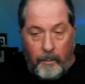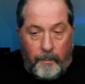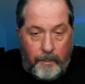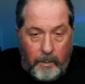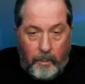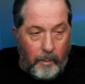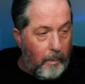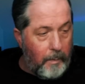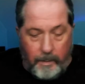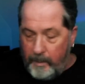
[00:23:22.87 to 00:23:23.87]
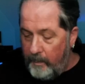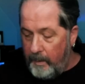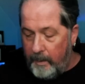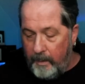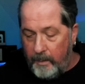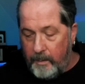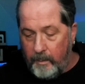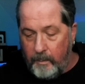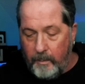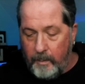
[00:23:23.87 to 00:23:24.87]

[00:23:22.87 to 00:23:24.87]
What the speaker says: of tuberose that I've been getting into,